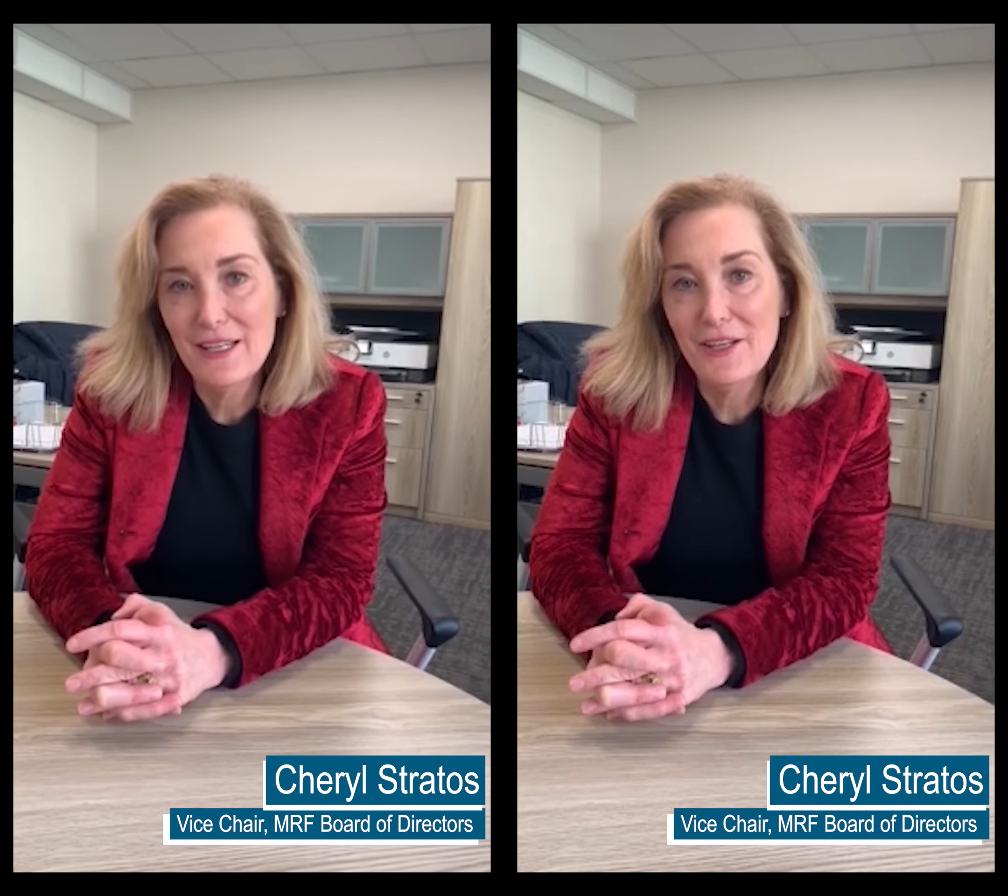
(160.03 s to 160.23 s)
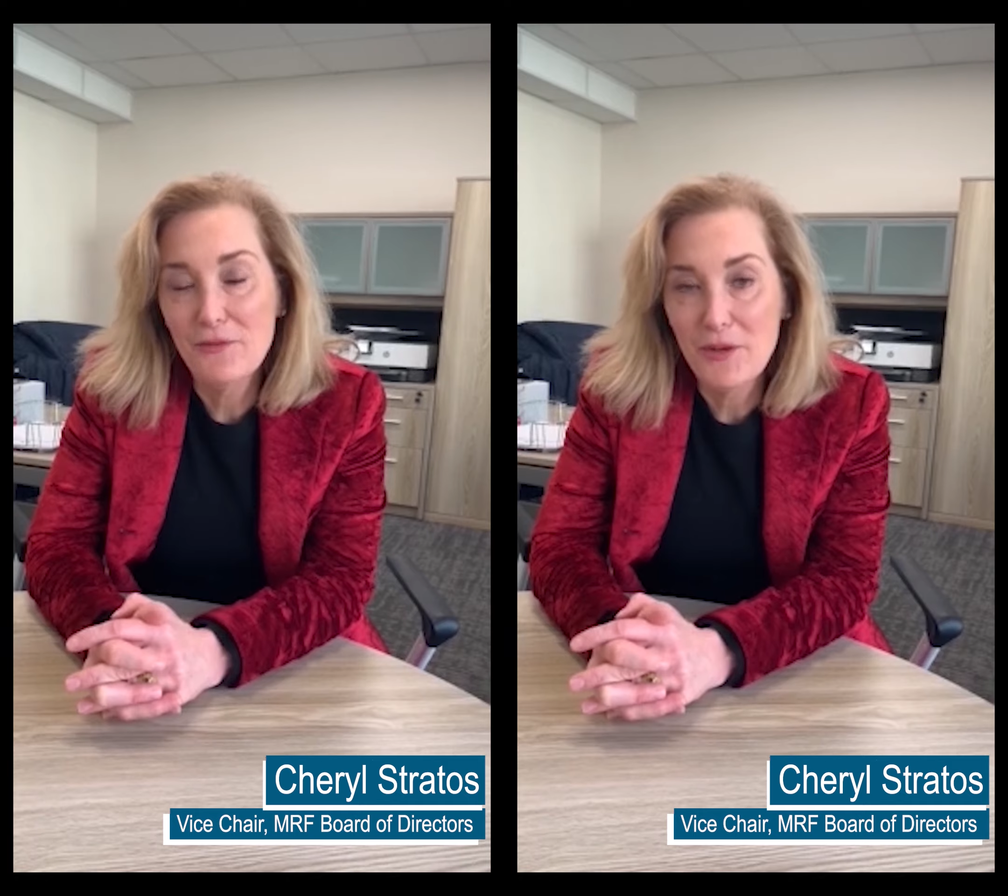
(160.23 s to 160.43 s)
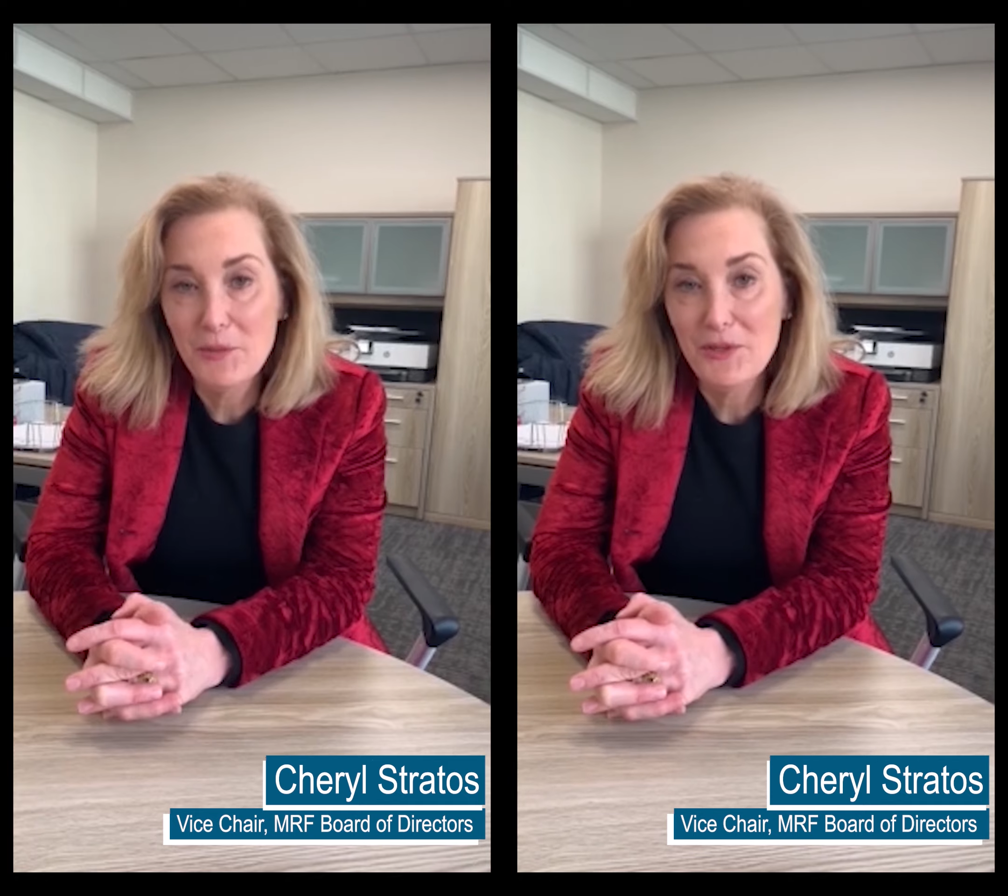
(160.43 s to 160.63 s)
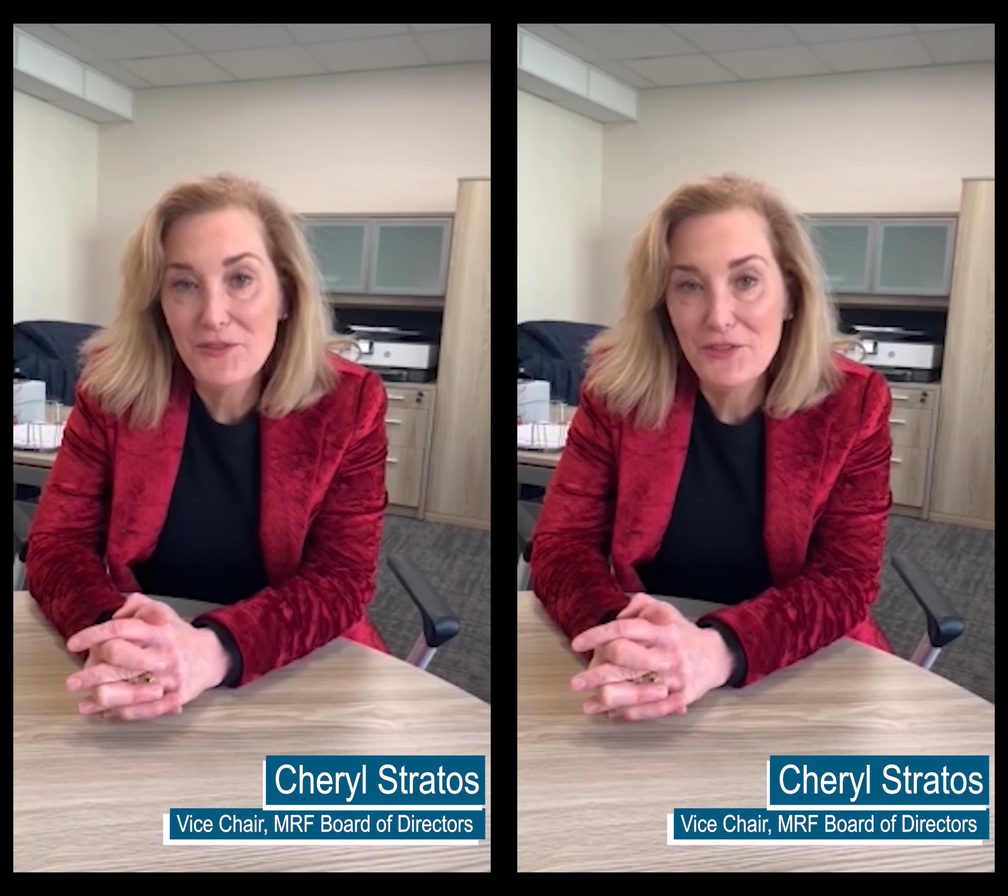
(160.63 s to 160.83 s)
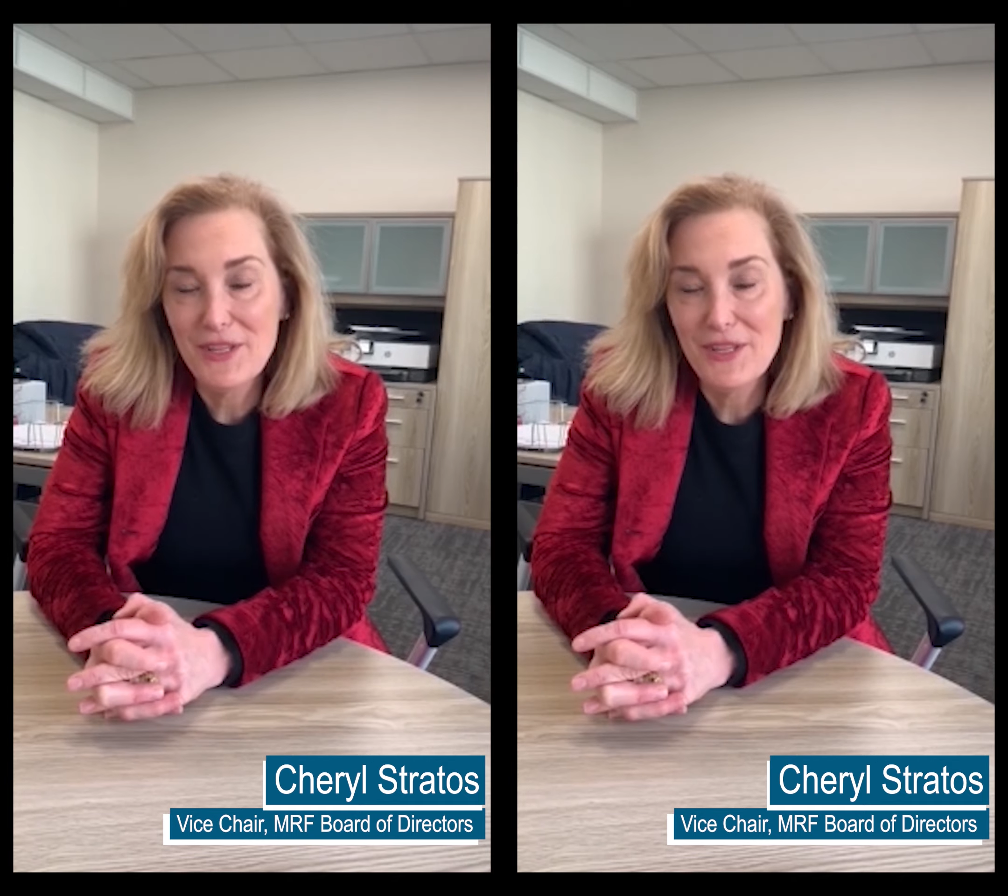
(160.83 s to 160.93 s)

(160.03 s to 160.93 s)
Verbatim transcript: in November of